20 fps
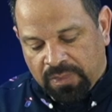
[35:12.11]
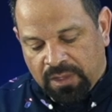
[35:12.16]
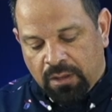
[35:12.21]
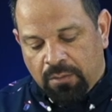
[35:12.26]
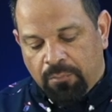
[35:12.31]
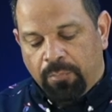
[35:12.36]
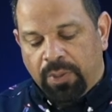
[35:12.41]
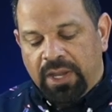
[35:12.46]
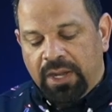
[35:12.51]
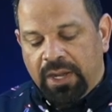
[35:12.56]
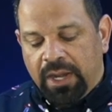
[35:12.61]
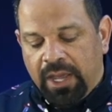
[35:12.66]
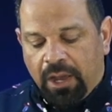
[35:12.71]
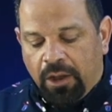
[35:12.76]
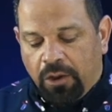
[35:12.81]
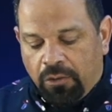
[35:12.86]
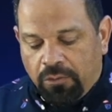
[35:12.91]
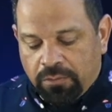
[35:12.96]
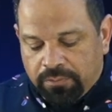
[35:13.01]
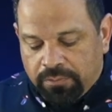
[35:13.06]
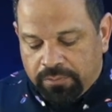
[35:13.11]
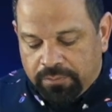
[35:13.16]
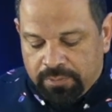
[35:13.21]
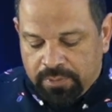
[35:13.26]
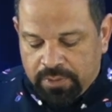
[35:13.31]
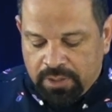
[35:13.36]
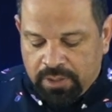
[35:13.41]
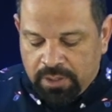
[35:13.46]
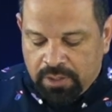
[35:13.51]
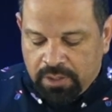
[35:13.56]
But now,
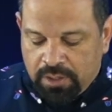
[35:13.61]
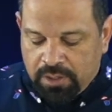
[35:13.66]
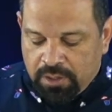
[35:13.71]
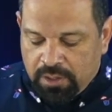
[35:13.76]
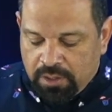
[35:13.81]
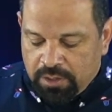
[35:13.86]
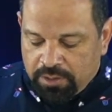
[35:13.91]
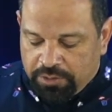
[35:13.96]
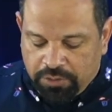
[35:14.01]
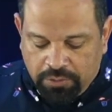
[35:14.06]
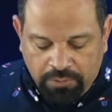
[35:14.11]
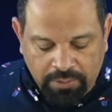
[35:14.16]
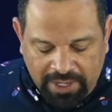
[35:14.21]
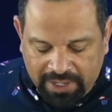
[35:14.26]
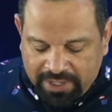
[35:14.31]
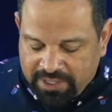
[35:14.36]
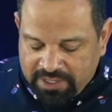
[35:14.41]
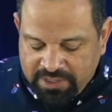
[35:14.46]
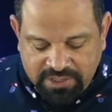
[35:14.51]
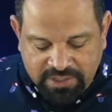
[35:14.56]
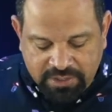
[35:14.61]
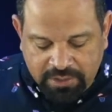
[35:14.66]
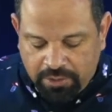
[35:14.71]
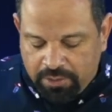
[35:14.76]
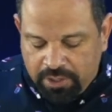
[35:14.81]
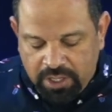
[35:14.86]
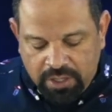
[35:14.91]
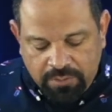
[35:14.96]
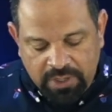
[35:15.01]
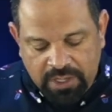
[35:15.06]
do not consider
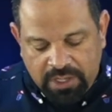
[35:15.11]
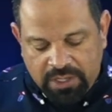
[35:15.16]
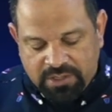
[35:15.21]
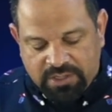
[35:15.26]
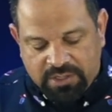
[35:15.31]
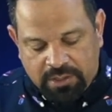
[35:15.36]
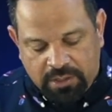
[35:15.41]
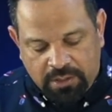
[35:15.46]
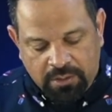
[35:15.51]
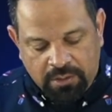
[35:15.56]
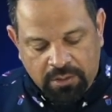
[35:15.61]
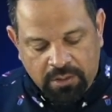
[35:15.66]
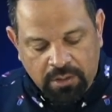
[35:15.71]
him innocent.